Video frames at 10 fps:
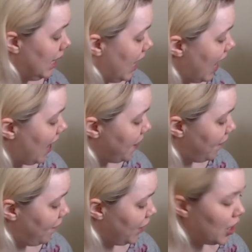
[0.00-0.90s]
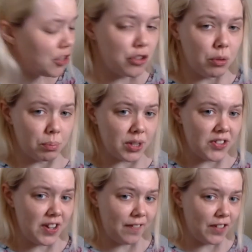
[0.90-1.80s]
And the first number is
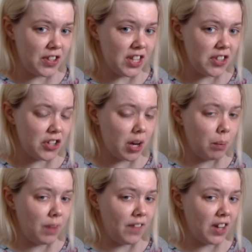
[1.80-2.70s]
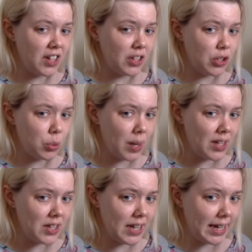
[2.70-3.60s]
different. This time we're finding to
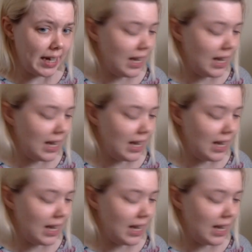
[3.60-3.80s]
20.